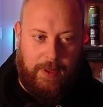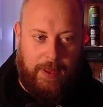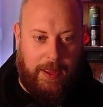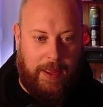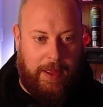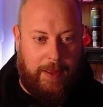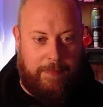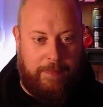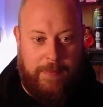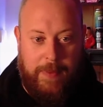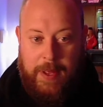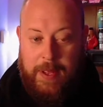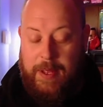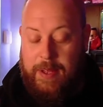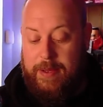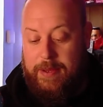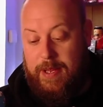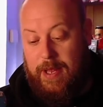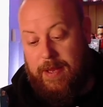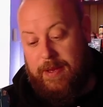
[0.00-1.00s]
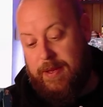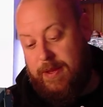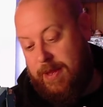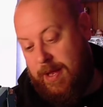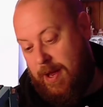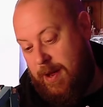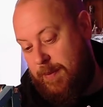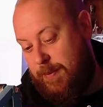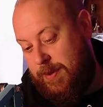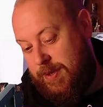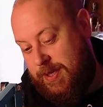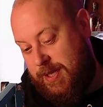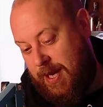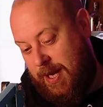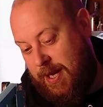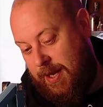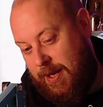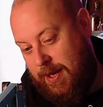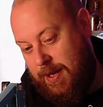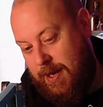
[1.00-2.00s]
The other thing I would
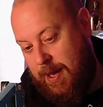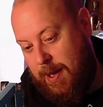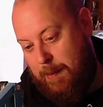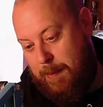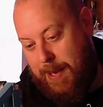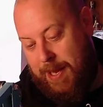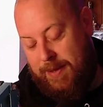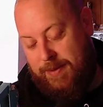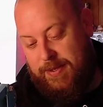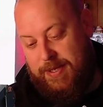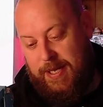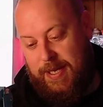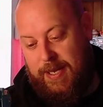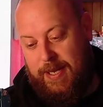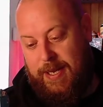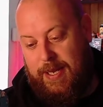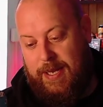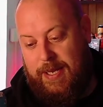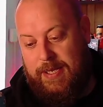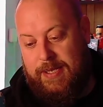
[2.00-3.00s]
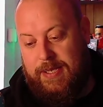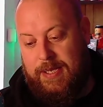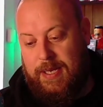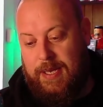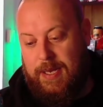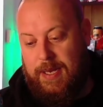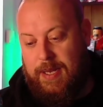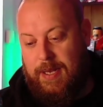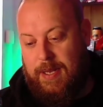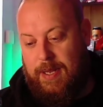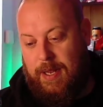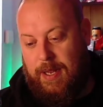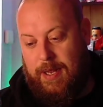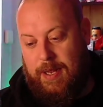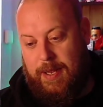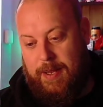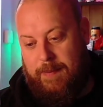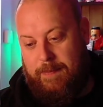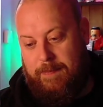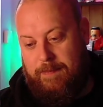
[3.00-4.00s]
say about it is,
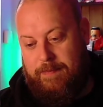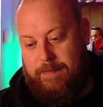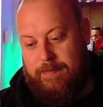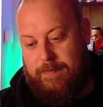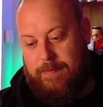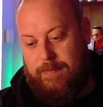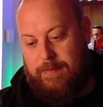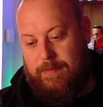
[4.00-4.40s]
I